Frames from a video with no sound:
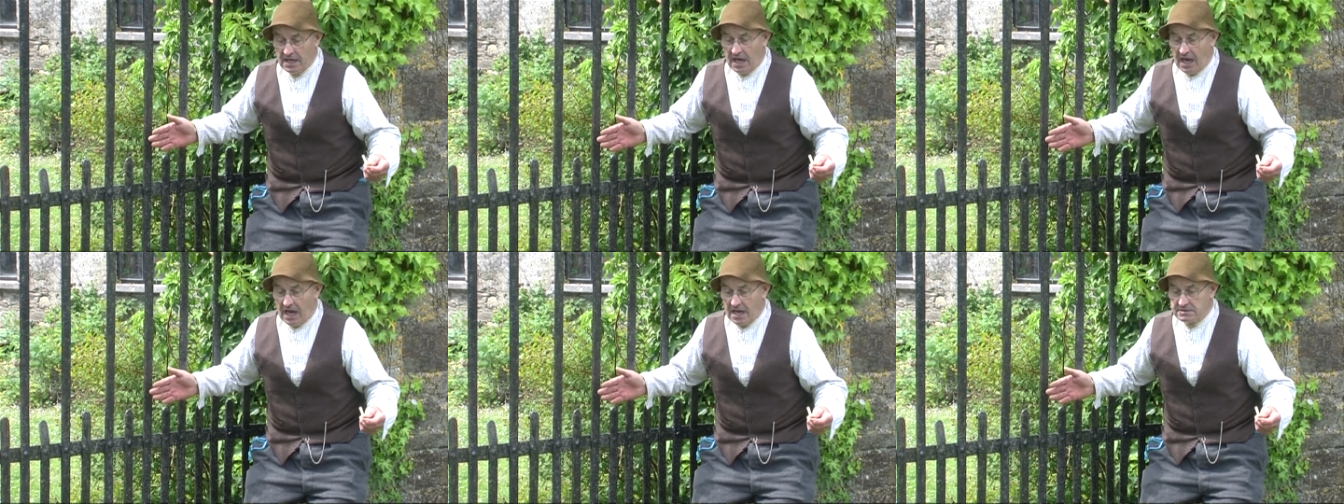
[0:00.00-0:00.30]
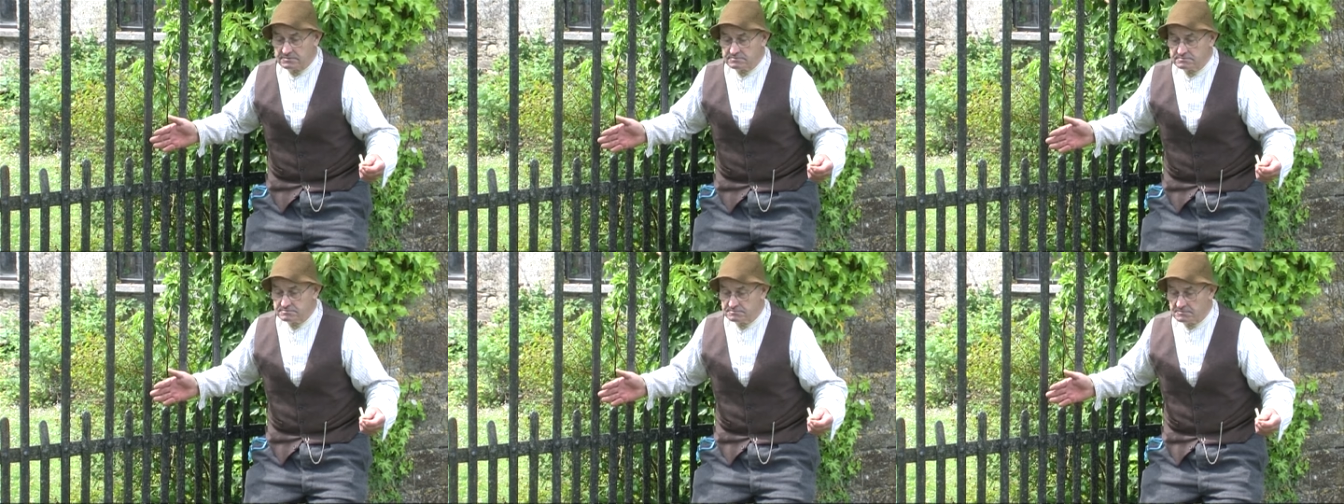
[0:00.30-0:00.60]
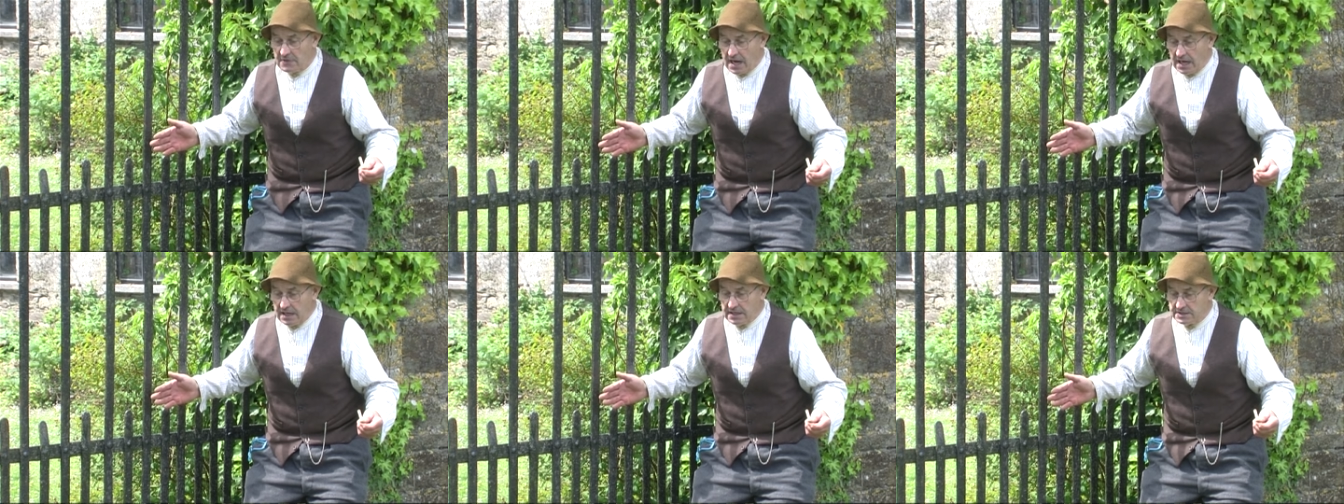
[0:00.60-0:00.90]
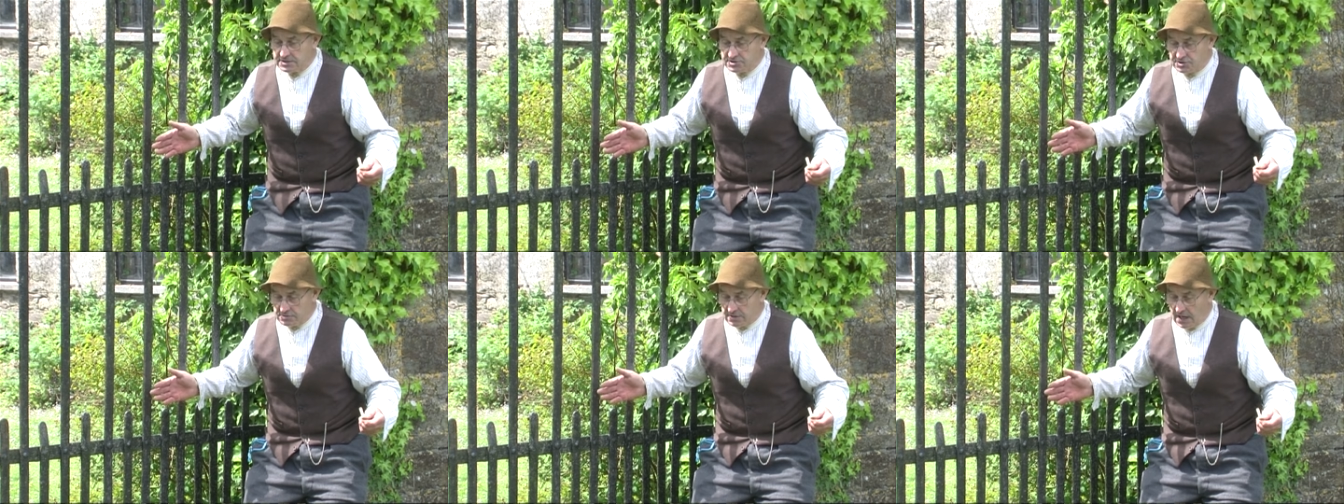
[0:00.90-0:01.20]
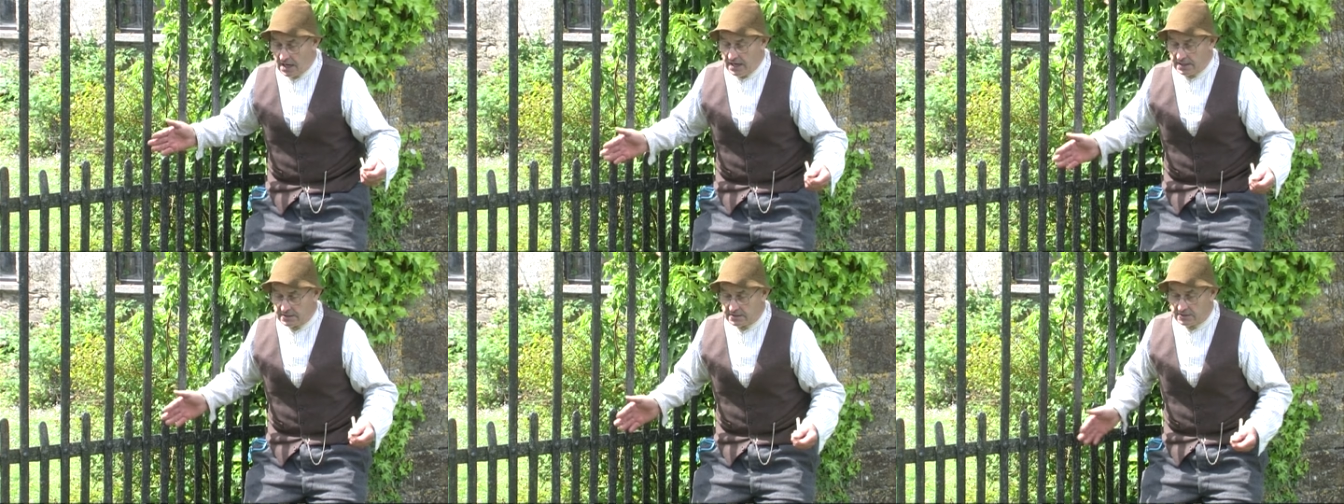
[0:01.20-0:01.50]
and Mal
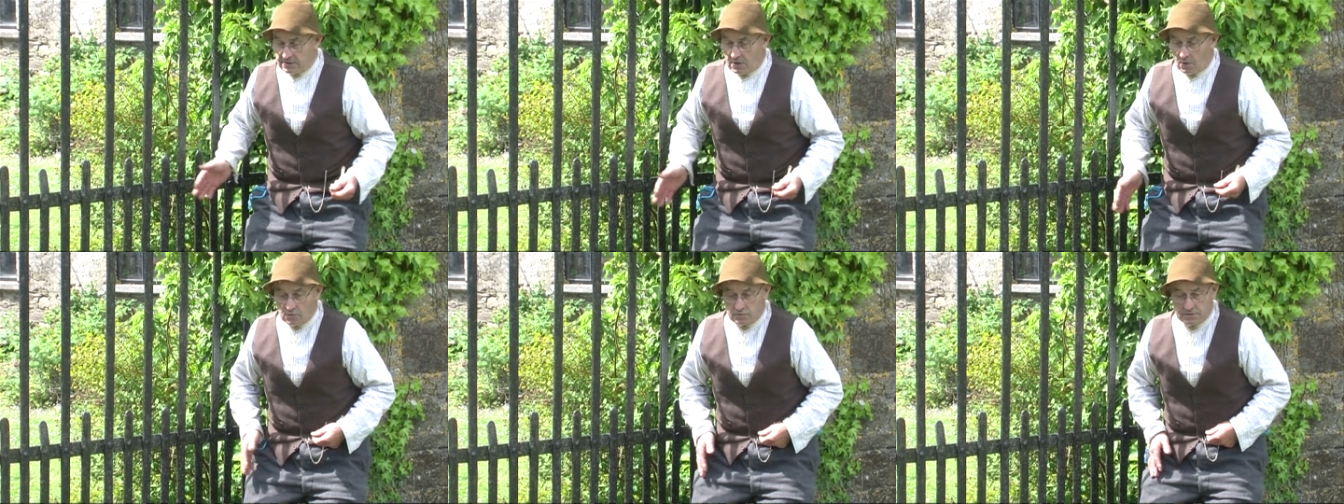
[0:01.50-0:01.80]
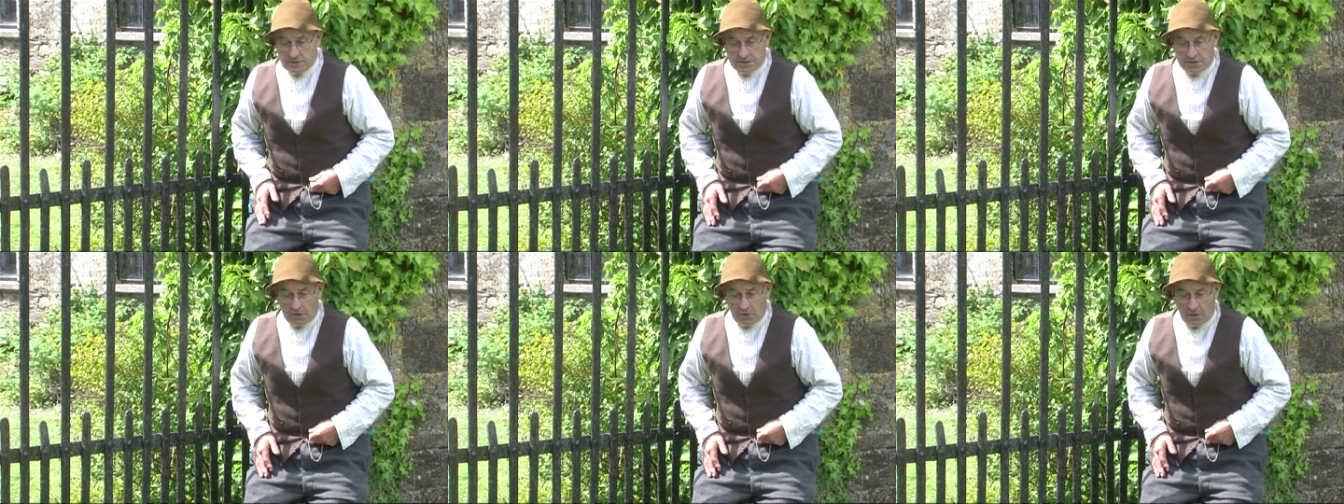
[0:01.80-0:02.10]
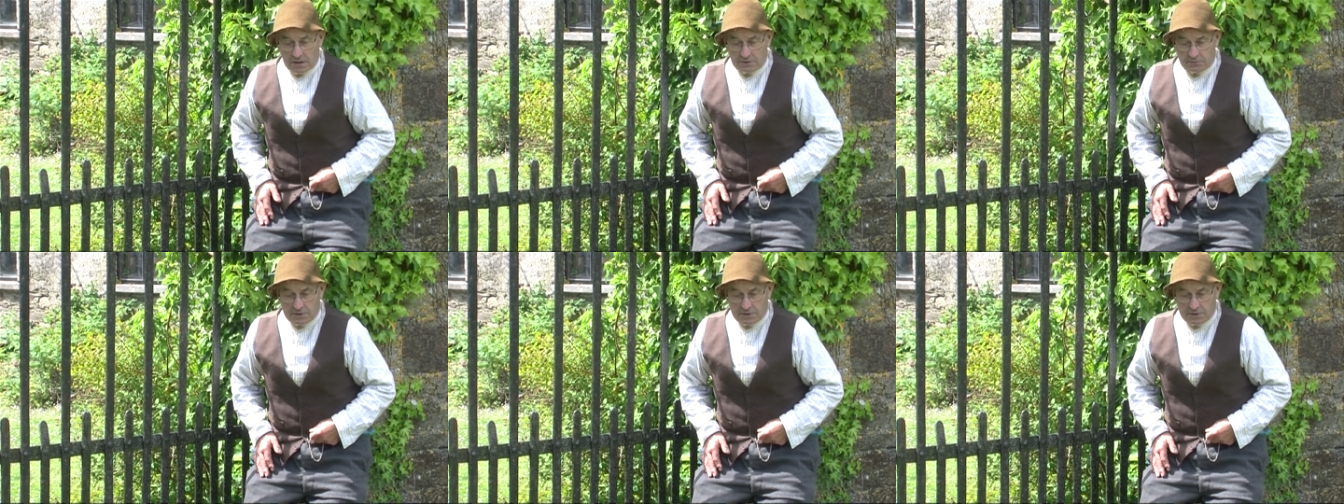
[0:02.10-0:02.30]
had to go to the door